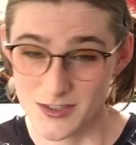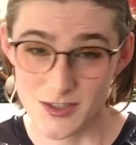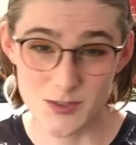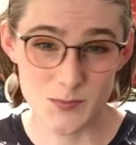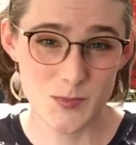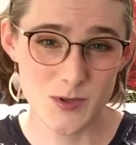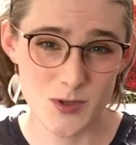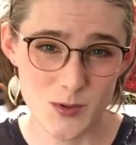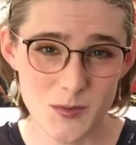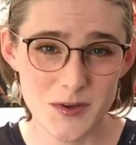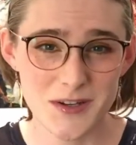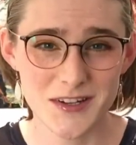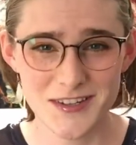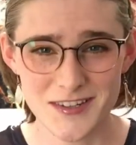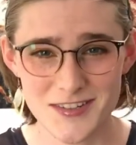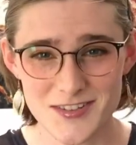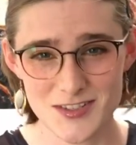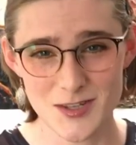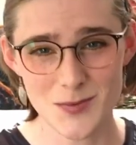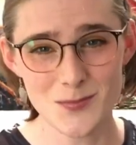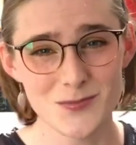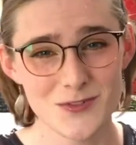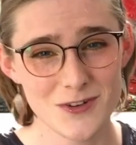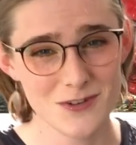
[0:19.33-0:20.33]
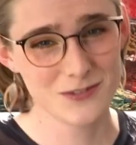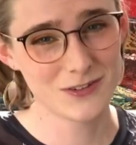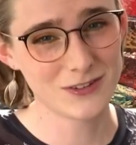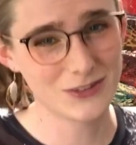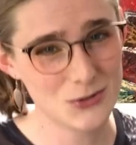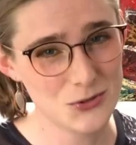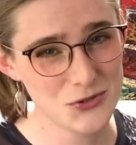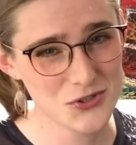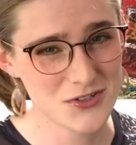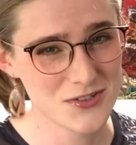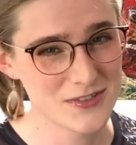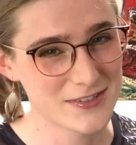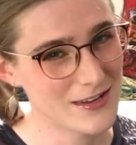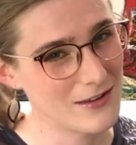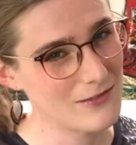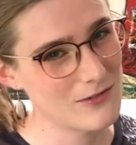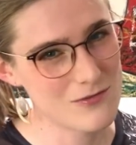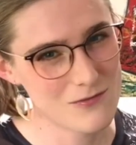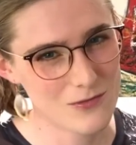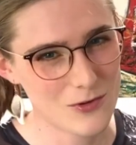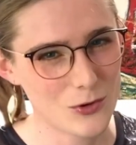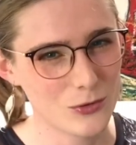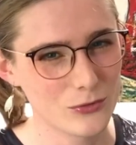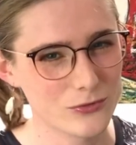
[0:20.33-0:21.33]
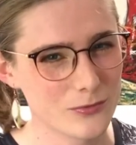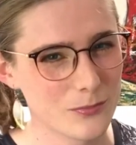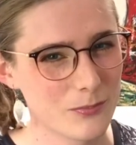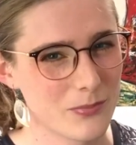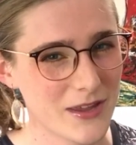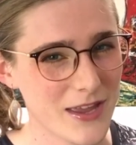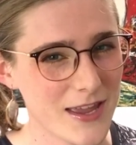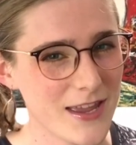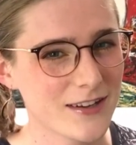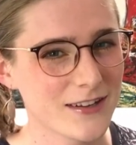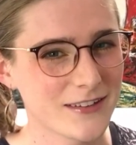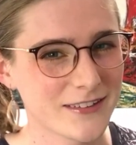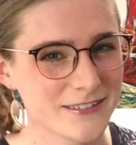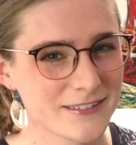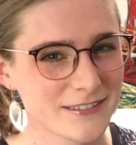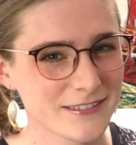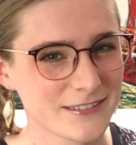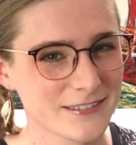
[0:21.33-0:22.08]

Just be aware, some revolutions have involved beheading.